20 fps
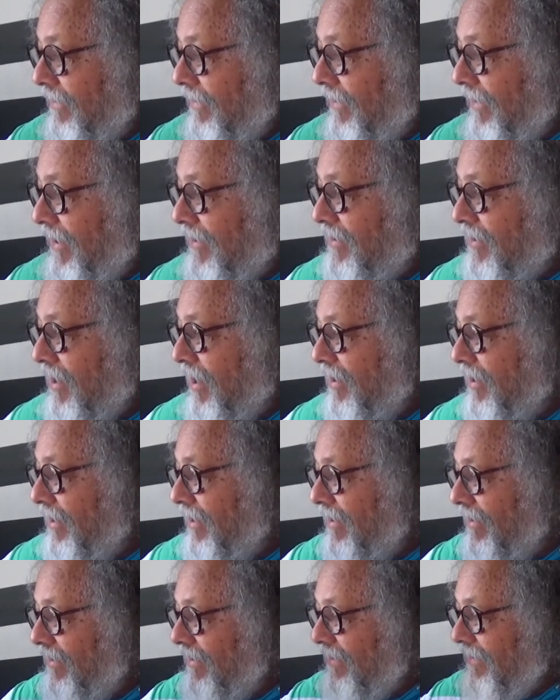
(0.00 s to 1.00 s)
it's kind
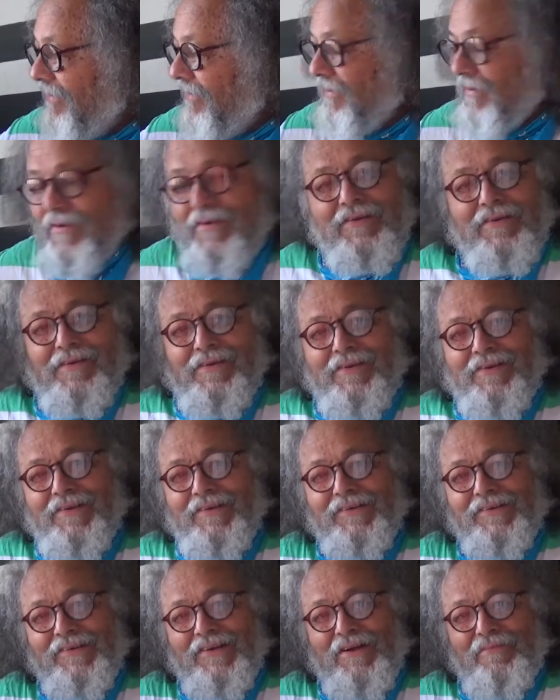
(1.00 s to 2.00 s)
of
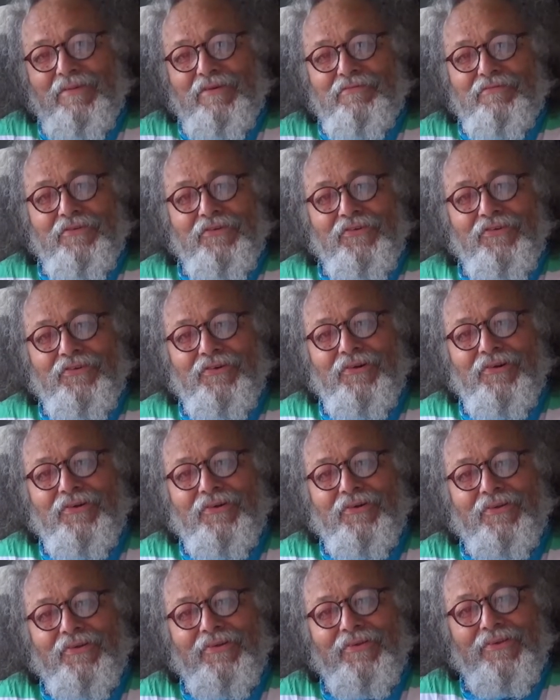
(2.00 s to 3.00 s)
coming full
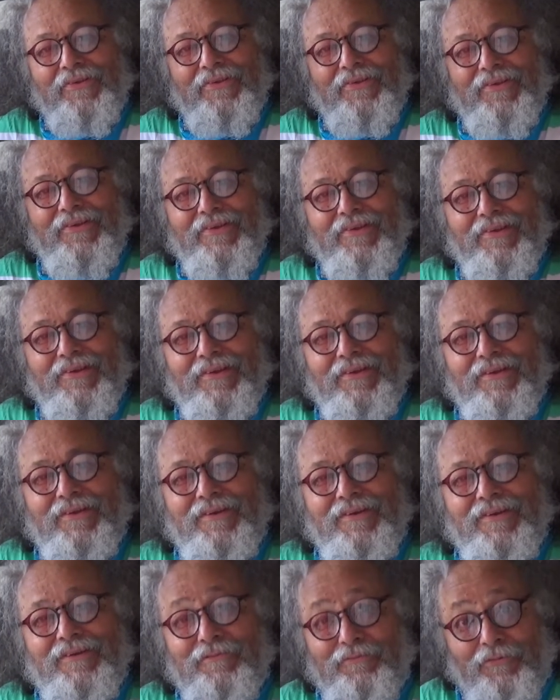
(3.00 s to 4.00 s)
circle
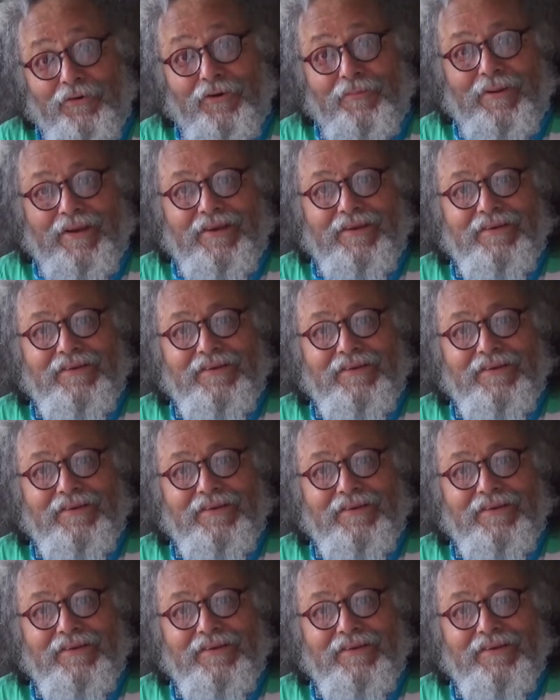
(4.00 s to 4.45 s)
for me.